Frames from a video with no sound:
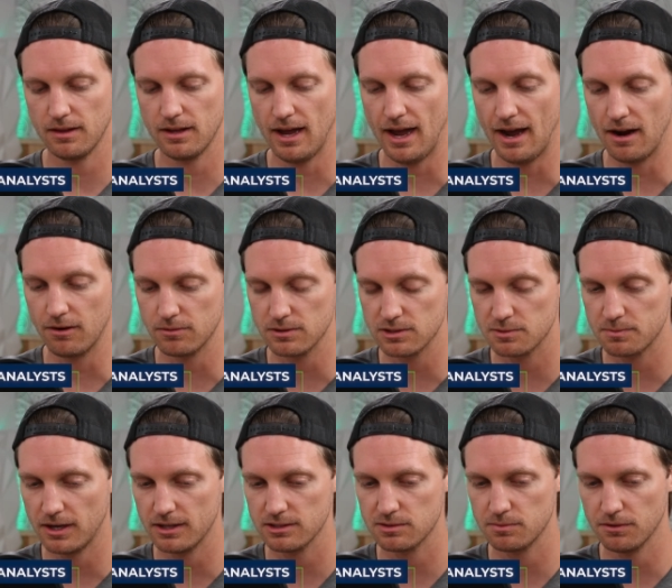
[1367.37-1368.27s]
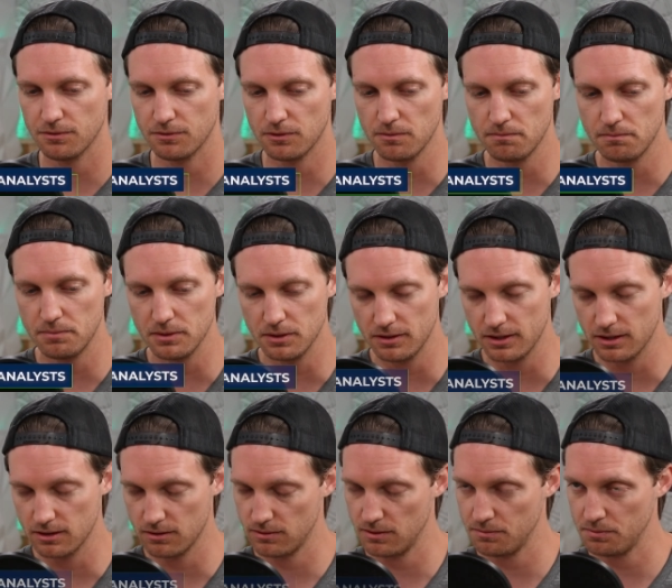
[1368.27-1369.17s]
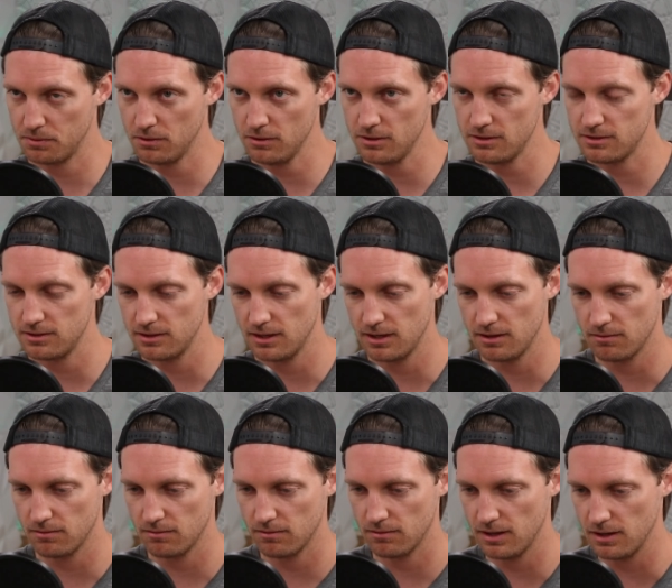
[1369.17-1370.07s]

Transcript: are responsible for building the reports and then